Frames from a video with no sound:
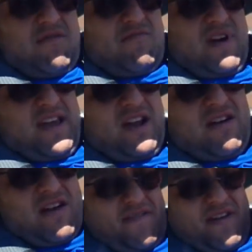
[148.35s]
Right
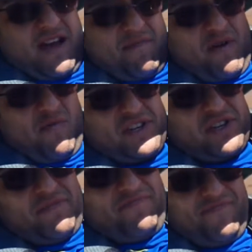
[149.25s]
here, I've got my
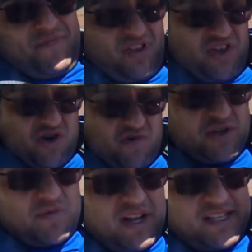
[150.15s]
whistle. You
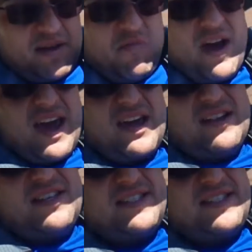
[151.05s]
always want some way to